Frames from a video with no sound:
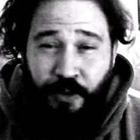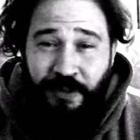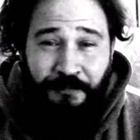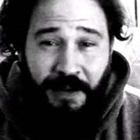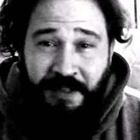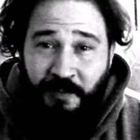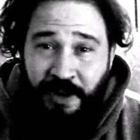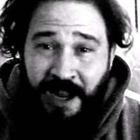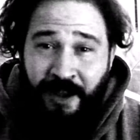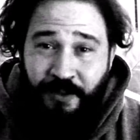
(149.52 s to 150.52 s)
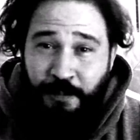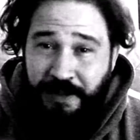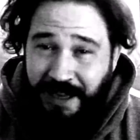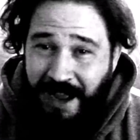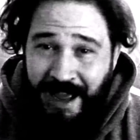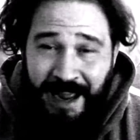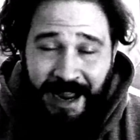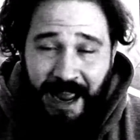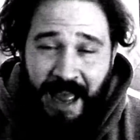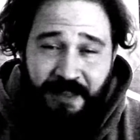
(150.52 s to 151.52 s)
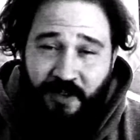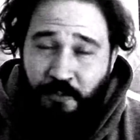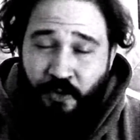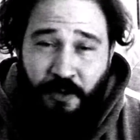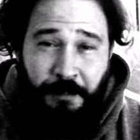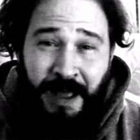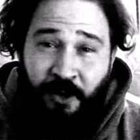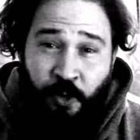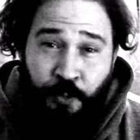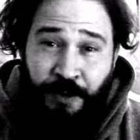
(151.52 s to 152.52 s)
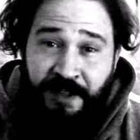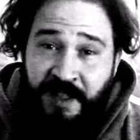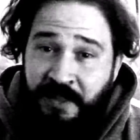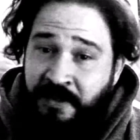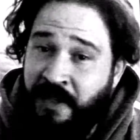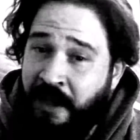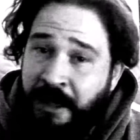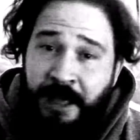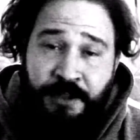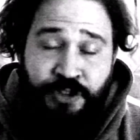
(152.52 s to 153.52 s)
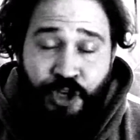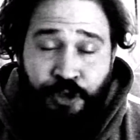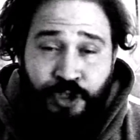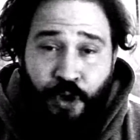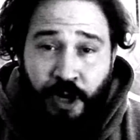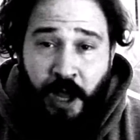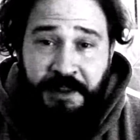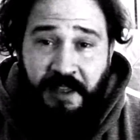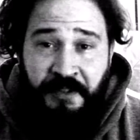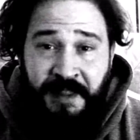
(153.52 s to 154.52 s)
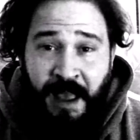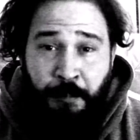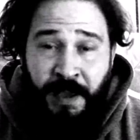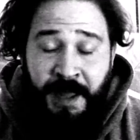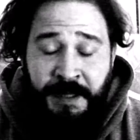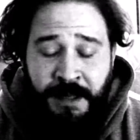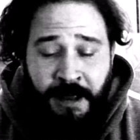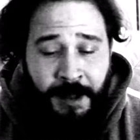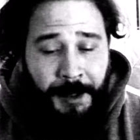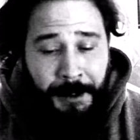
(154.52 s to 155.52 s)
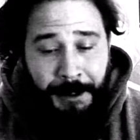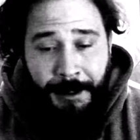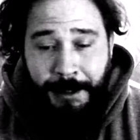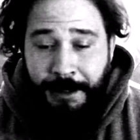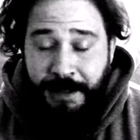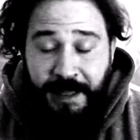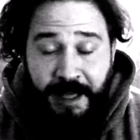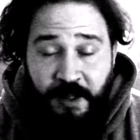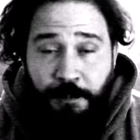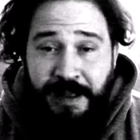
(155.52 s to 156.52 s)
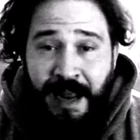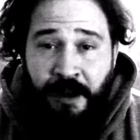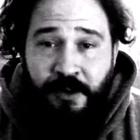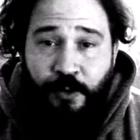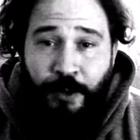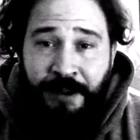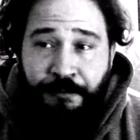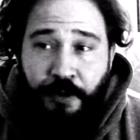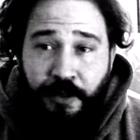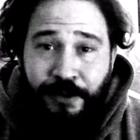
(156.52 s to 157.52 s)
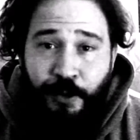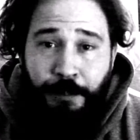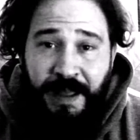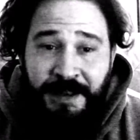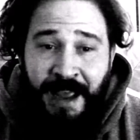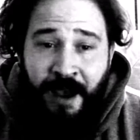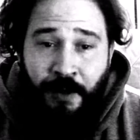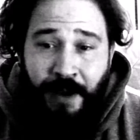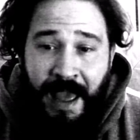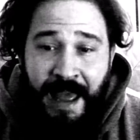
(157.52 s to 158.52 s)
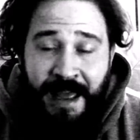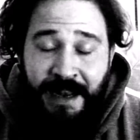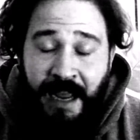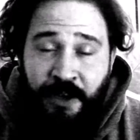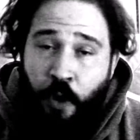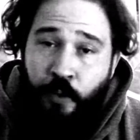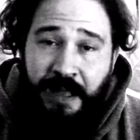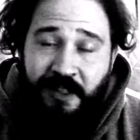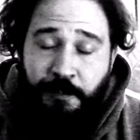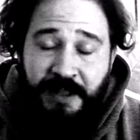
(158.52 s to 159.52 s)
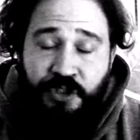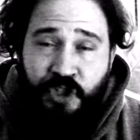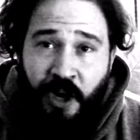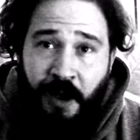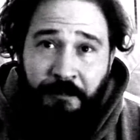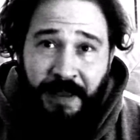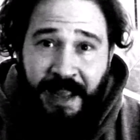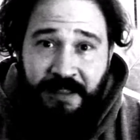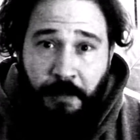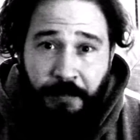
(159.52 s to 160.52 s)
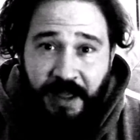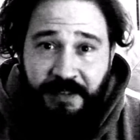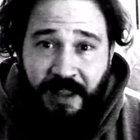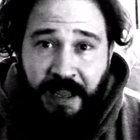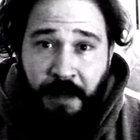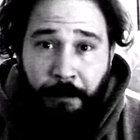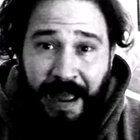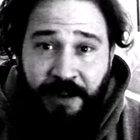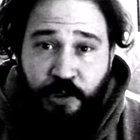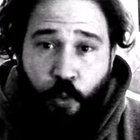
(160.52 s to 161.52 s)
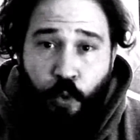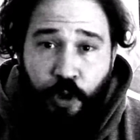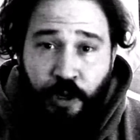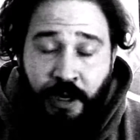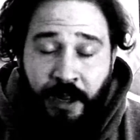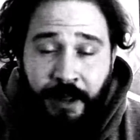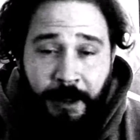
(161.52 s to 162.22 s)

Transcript: supposed to fight someone else, but the guy had some sort of medical reasons. Jojo got to step in. He's been out of the ring for a little bit now, and I know he's been chomping at the bit to get back to work.